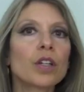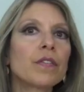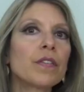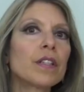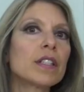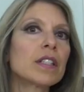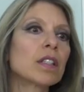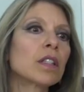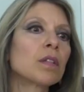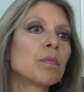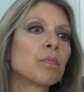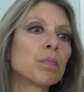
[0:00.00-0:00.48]

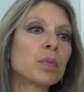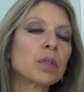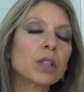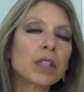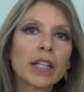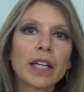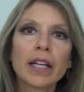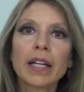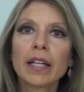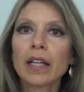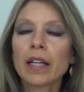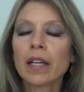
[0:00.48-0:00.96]
office
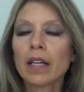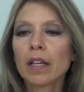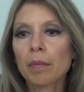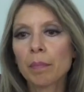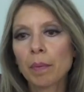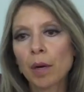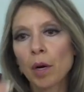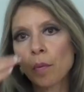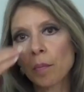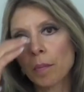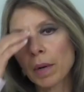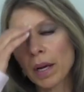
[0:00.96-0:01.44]
complaining
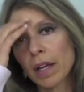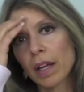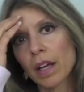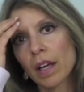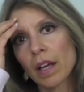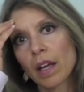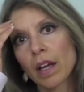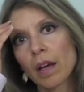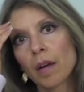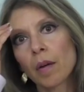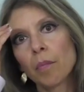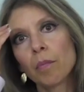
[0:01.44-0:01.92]
about my
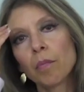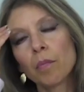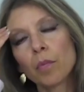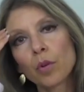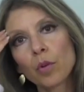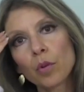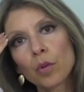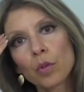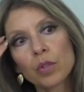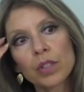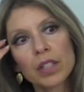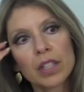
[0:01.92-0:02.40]

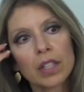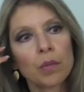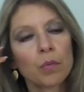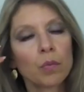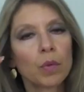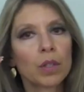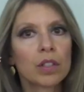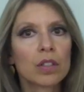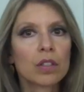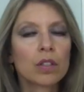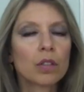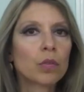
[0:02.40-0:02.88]
moods and
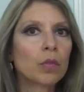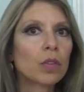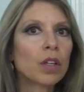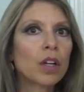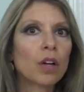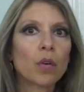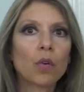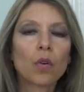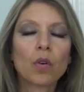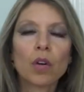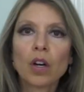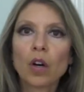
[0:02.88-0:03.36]
what's you
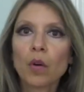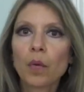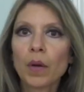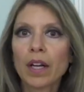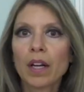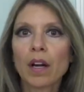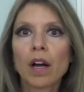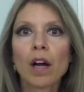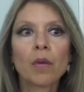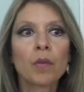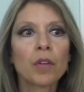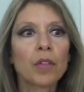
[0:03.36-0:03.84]
know
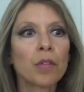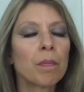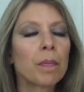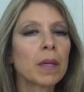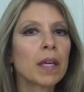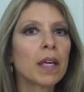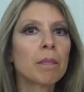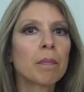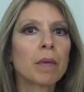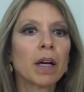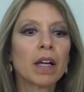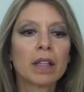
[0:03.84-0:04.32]
going on with
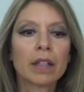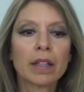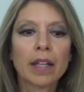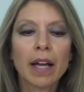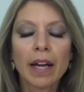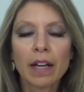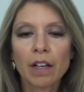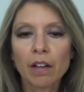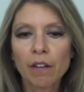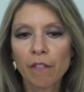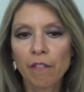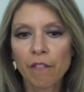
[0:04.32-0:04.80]
me my
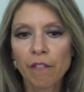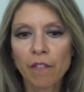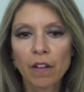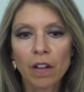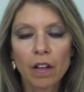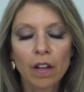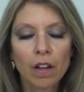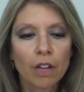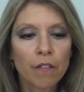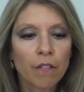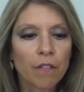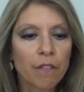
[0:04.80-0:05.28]
lack of
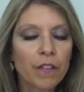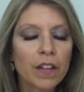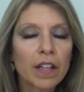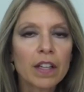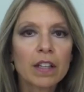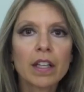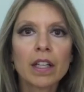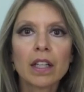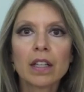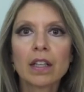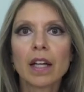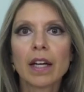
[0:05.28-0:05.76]

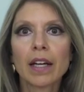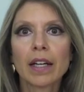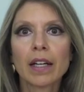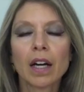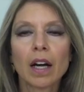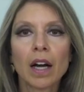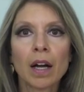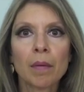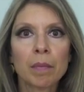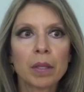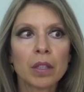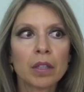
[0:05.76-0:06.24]
feeling
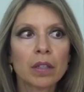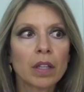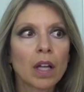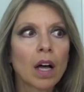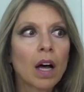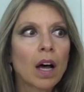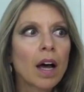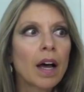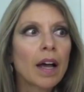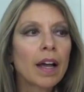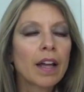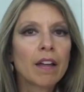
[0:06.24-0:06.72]
like I'm
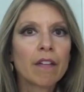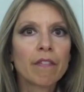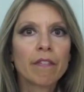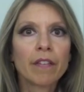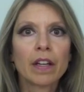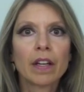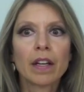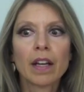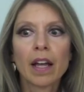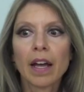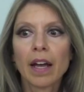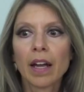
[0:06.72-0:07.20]
alive
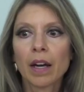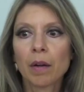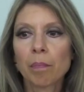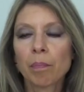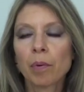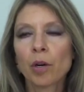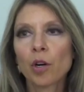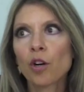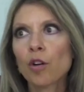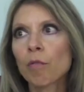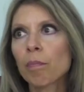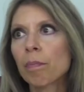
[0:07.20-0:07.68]
and had a
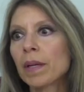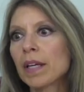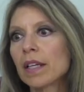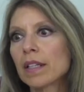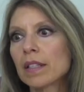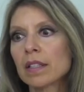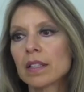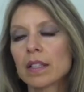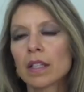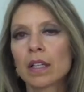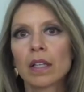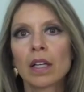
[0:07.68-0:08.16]

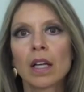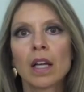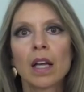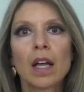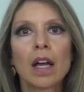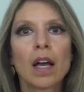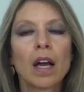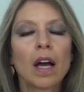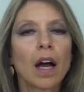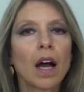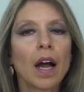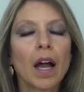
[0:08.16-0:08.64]
purpose. And
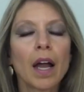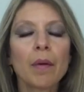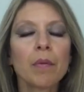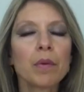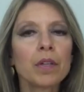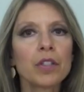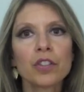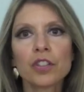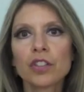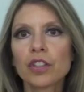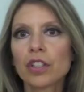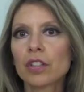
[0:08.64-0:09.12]
I
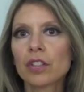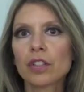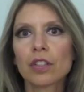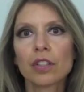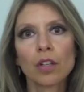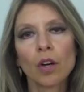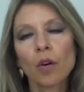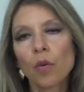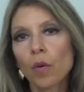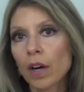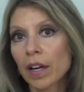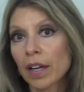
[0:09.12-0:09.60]
was just
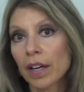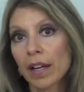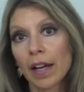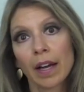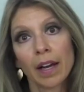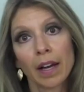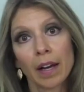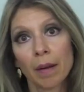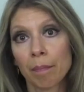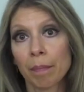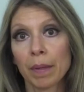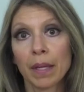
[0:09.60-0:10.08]
so
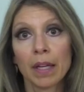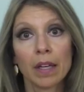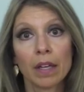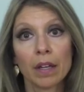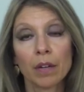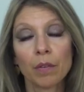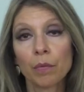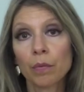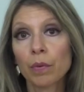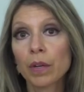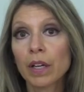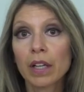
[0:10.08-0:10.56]

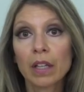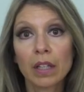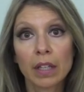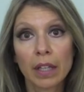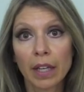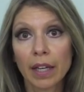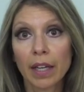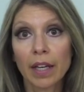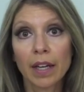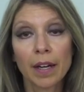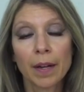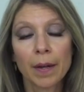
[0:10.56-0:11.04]
unhappy,
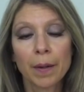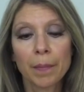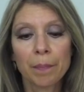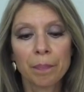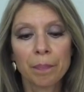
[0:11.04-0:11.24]
really.